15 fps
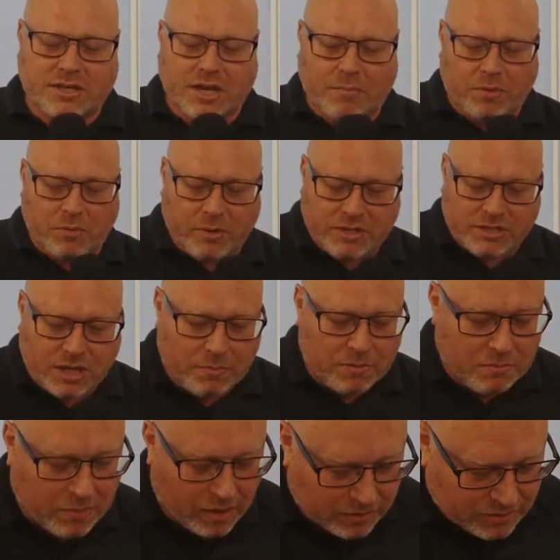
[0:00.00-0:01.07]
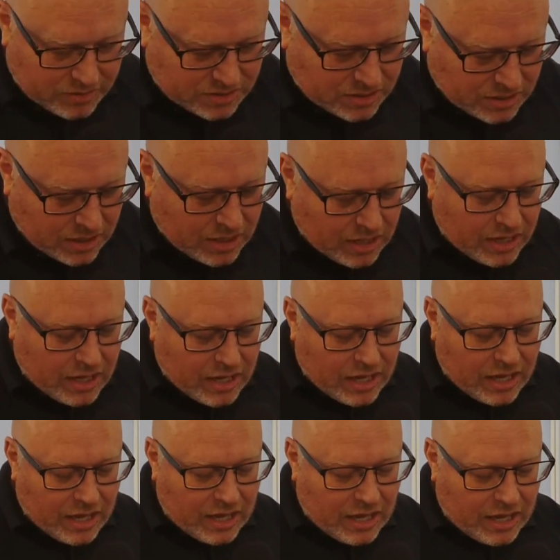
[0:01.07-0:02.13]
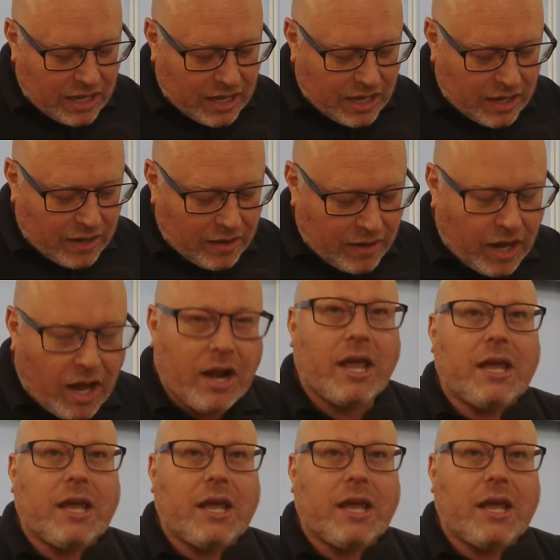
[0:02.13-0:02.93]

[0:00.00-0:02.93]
couple of weeks, couple of months, and